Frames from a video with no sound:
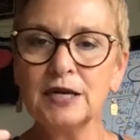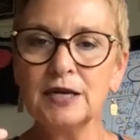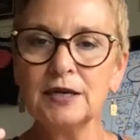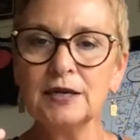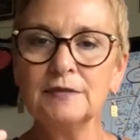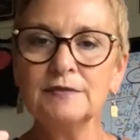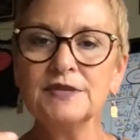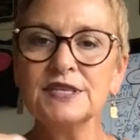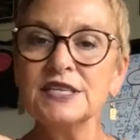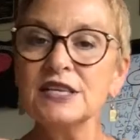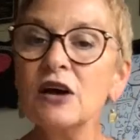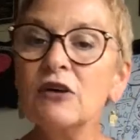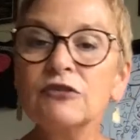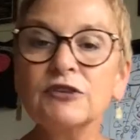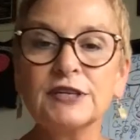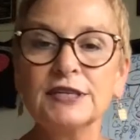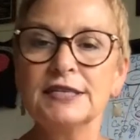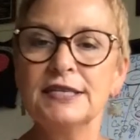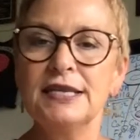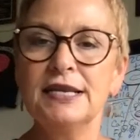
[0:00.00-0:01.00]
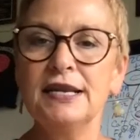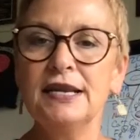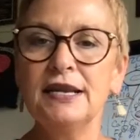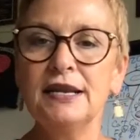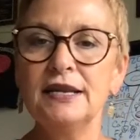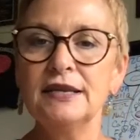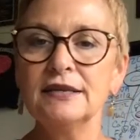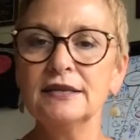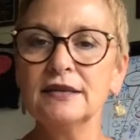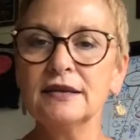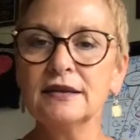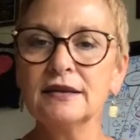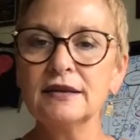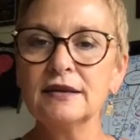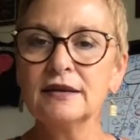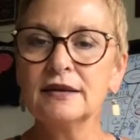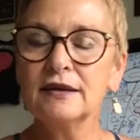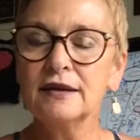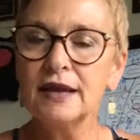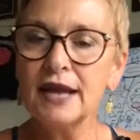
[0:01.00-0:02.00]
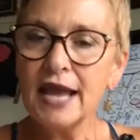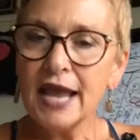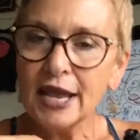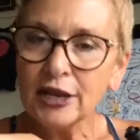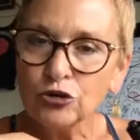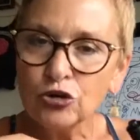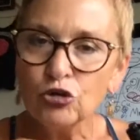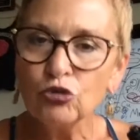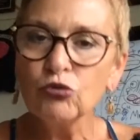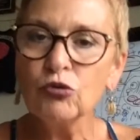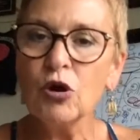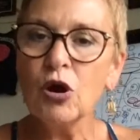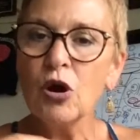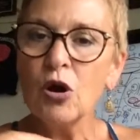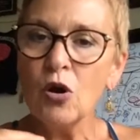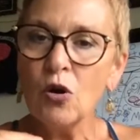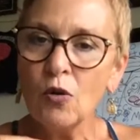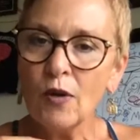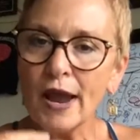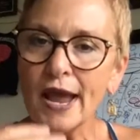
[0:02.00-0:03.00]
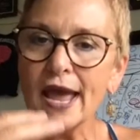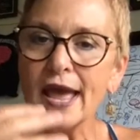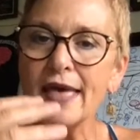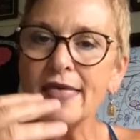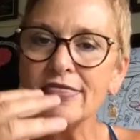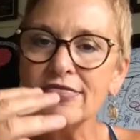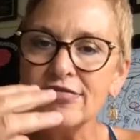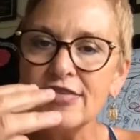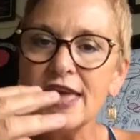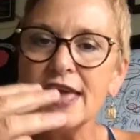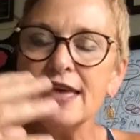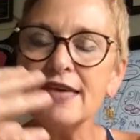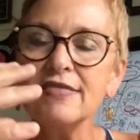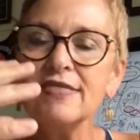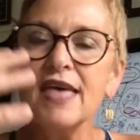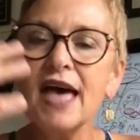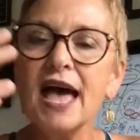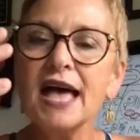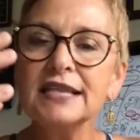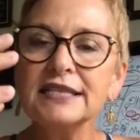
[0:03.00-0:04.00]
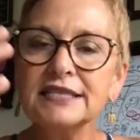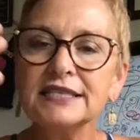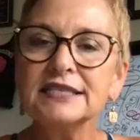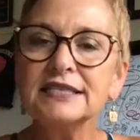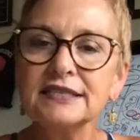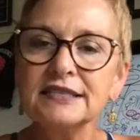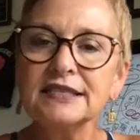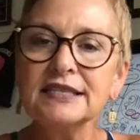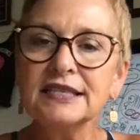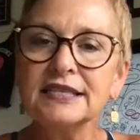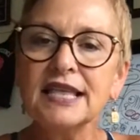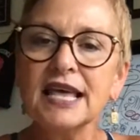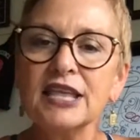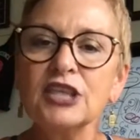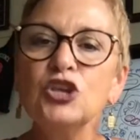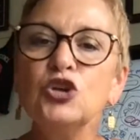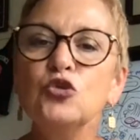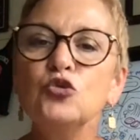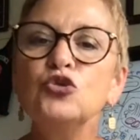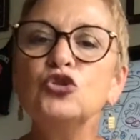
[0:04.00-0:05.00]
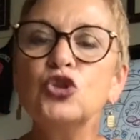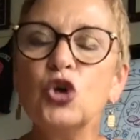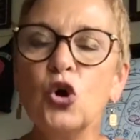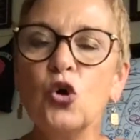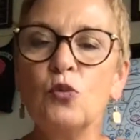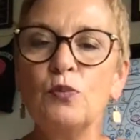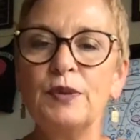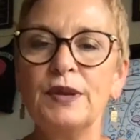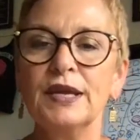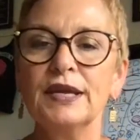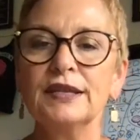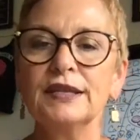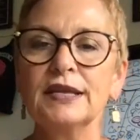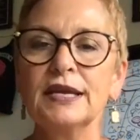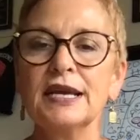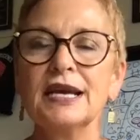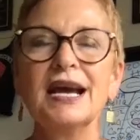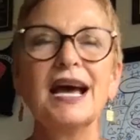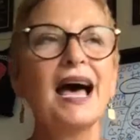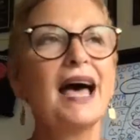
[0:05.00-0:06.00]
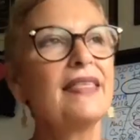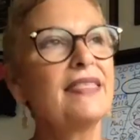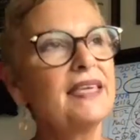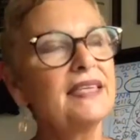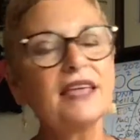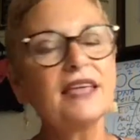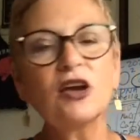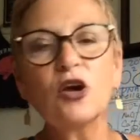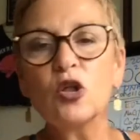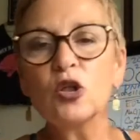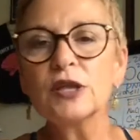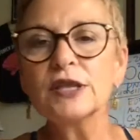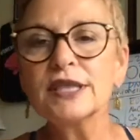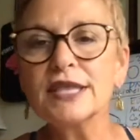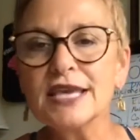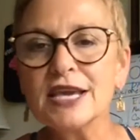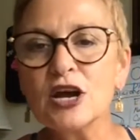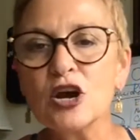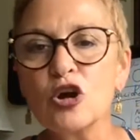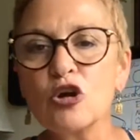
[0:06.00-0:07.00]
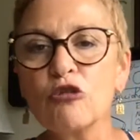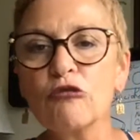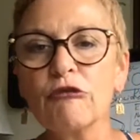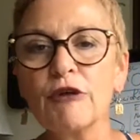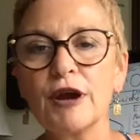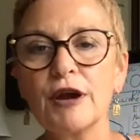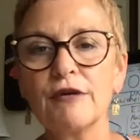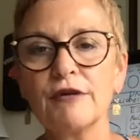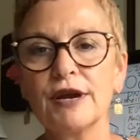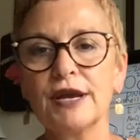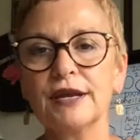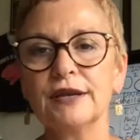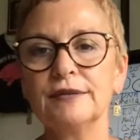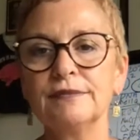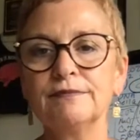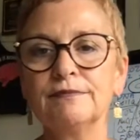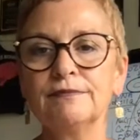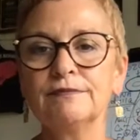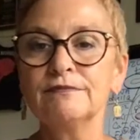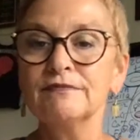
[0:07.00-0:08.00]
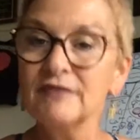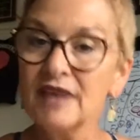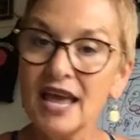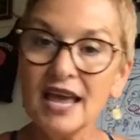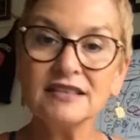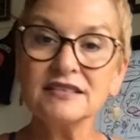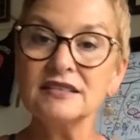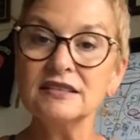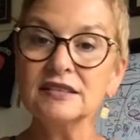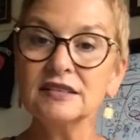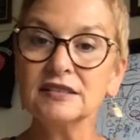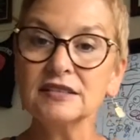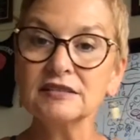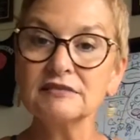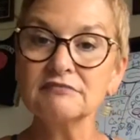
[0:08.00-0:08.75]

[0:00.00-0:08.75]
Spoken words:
self-contained and grow. That's the utopian. I think they call it the agrarian. Excellent.